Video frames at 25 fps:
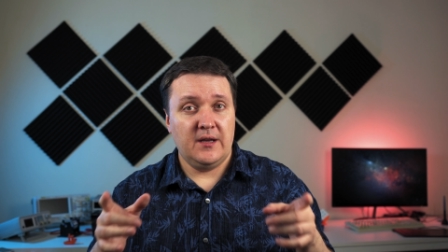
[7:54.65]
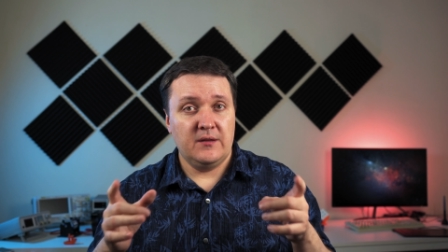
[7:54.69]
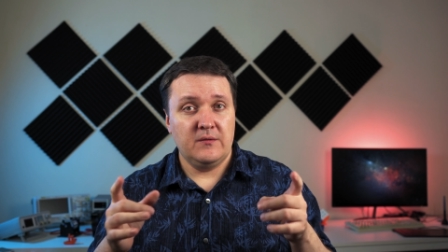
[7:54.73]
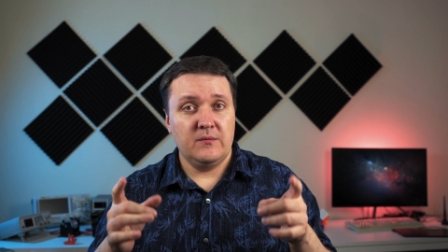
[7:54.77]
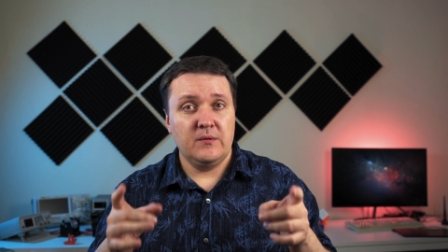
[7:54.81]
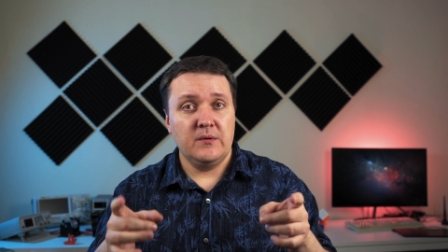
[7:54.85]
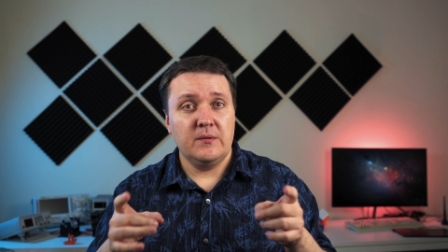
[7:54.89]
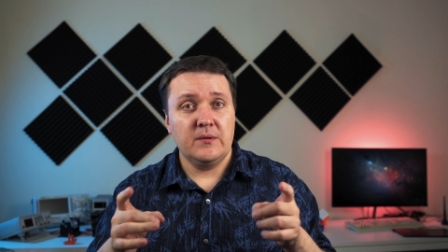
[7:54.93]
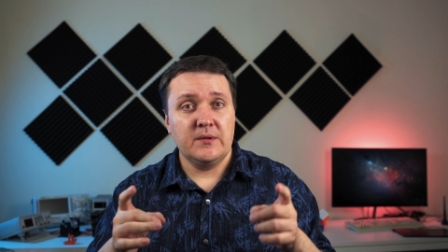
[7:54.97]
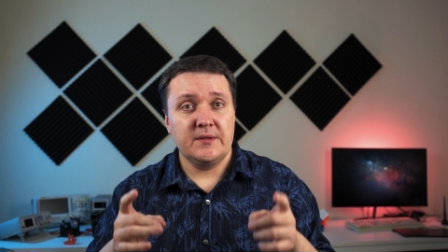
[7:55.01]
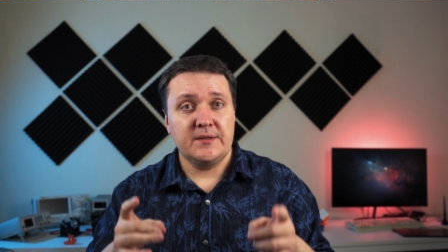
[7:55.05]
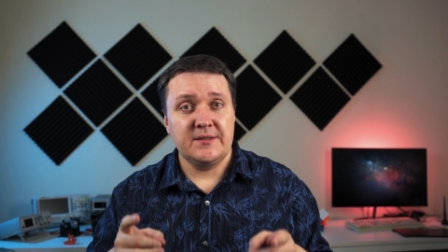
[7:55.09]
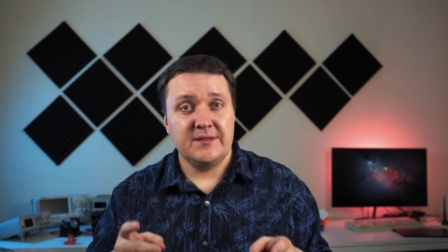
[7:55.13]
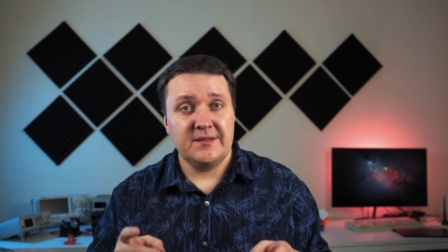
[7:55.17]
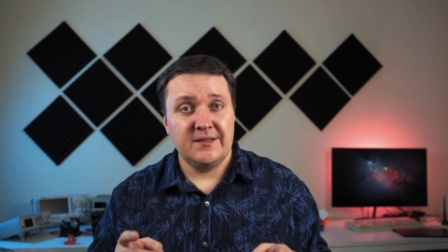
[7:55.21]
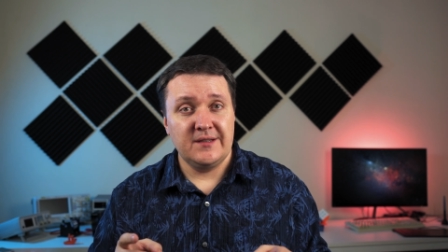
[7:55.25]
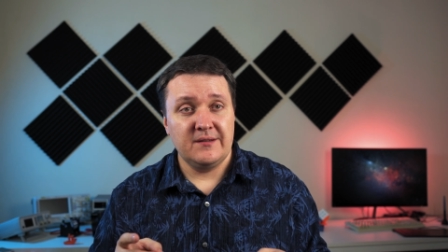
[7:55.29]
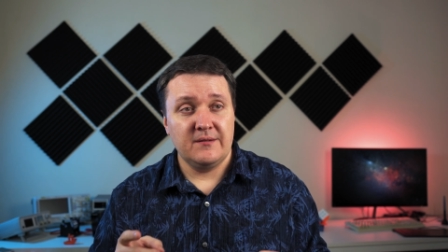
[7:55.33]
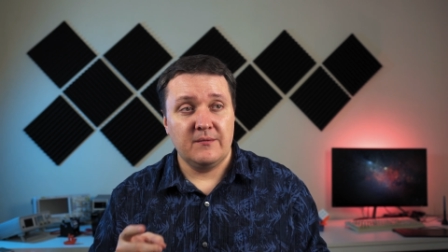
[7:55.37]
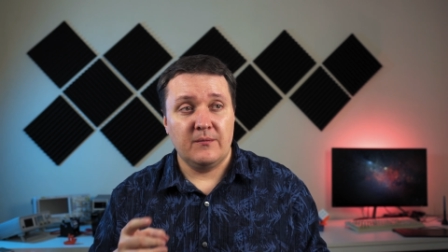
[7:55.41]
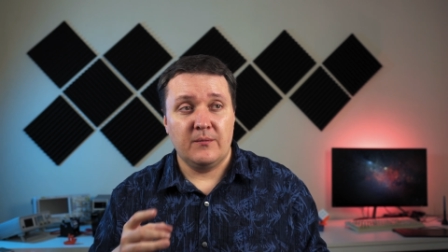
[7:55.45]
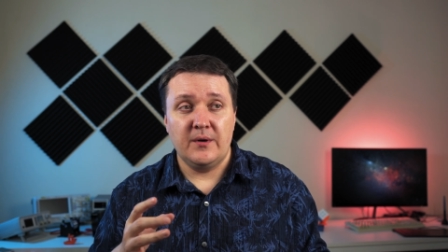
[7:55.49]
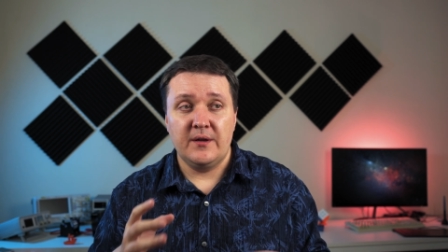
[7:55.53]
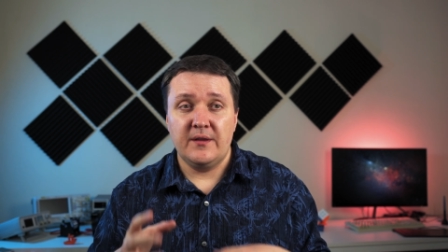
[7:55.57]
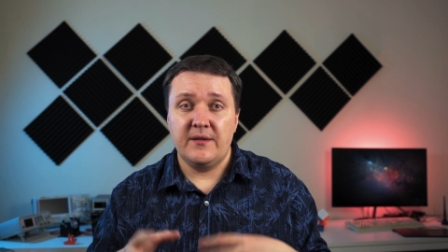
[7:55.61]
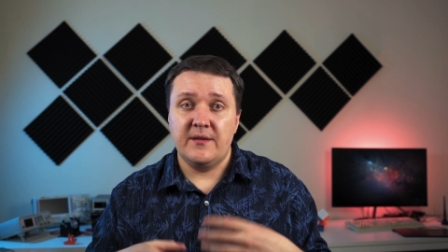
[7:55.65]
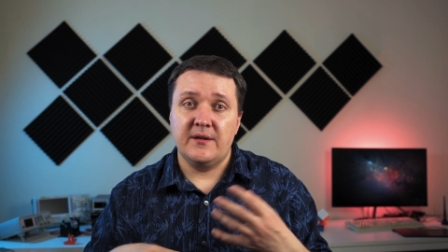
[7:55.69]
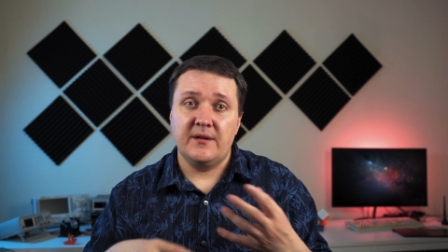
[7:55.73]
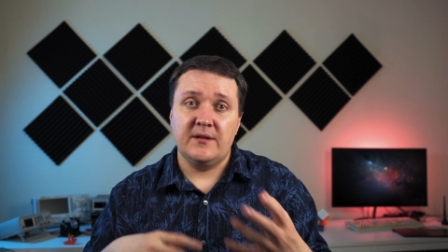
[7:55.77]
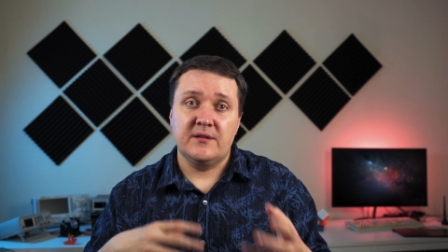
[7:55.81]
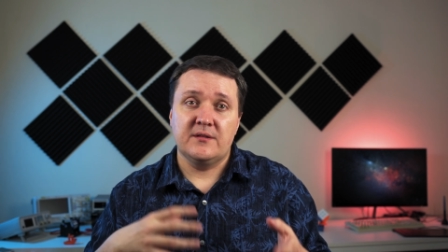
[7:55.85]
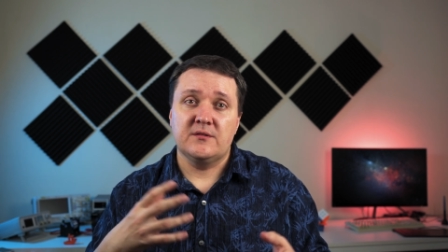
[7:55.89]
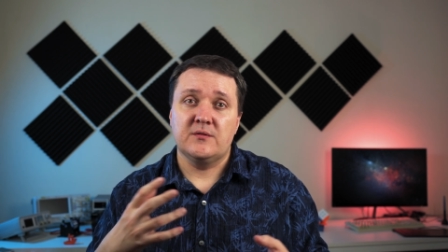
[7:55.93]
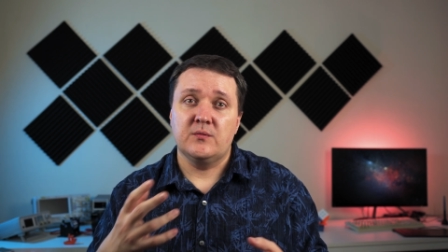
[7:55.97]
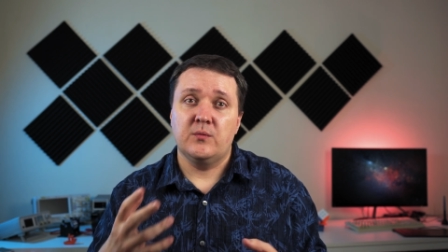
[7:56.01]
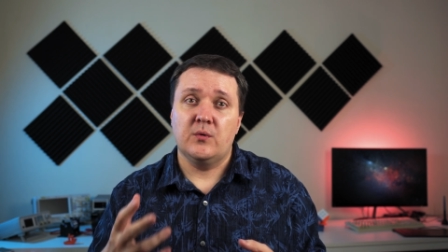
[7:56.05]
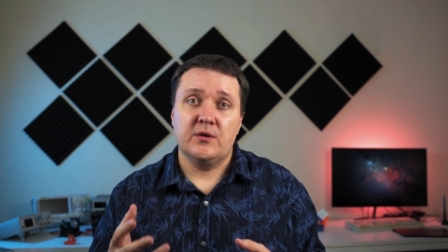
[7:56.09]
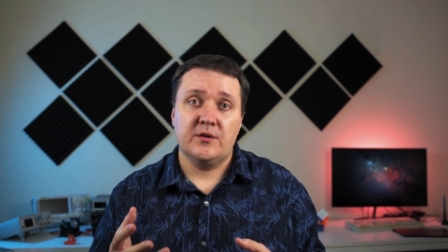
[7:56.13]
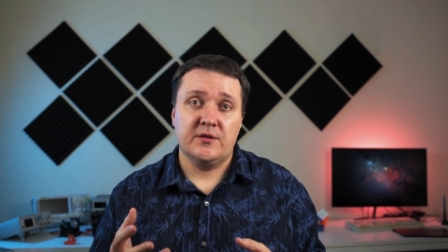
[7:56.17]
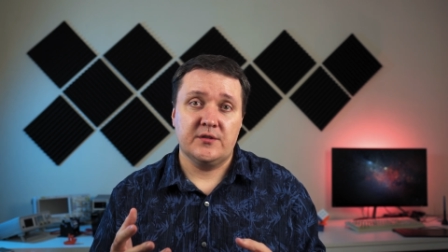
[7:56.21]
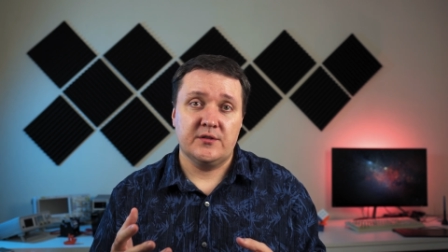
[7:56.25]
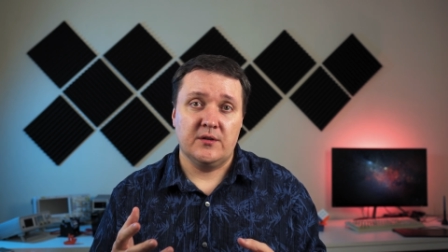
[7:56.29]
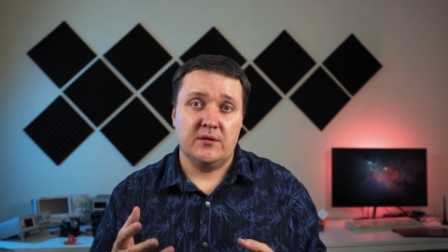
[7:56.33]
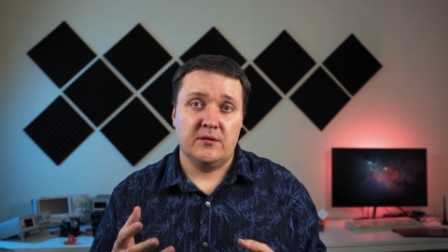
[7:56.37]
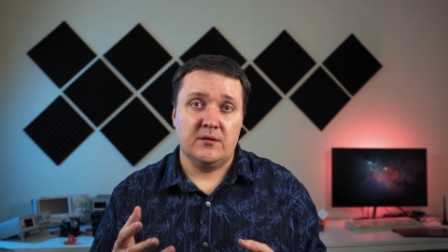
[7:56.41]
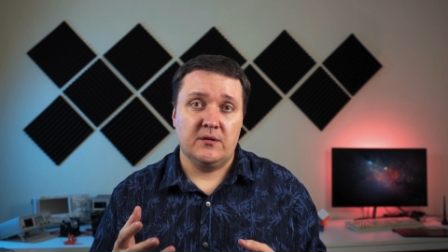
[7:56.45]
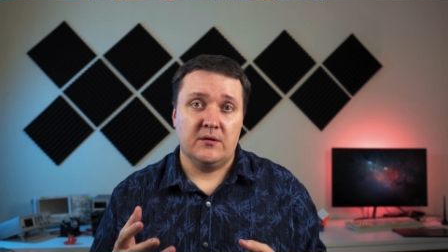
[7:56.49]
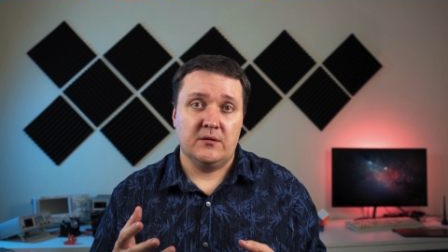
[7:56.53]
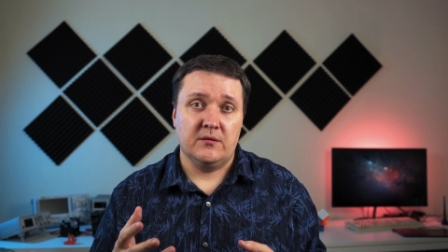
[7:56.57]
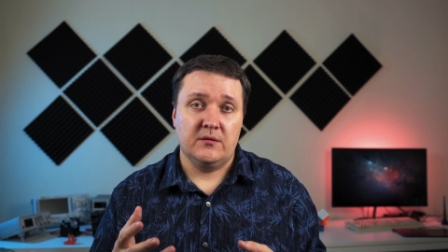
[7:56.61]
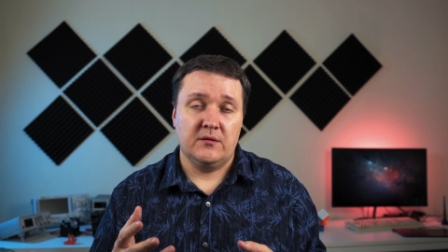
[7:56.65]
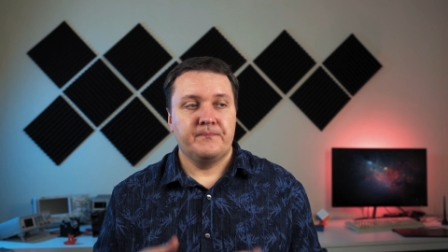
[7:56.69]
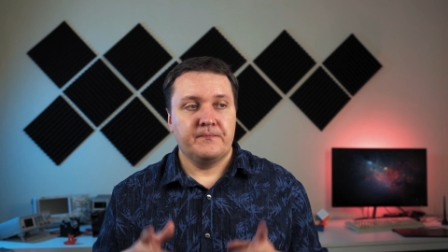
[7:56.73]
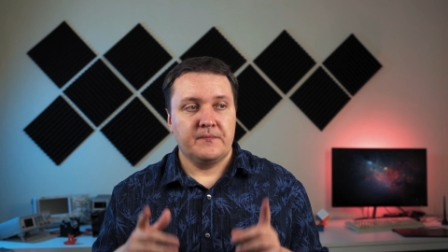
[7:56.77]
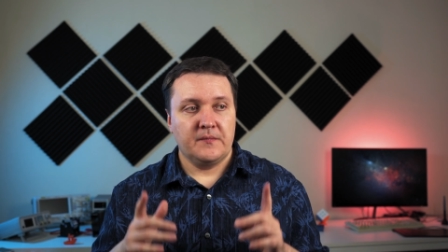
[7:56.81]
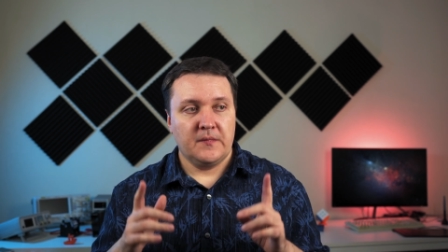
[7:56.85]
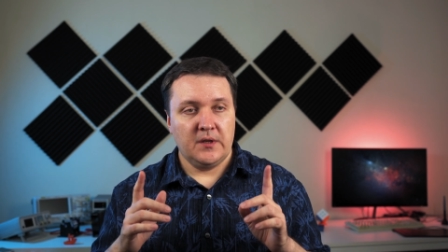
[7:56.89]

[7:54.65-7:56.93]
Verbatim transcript: and we will see whether it works or not.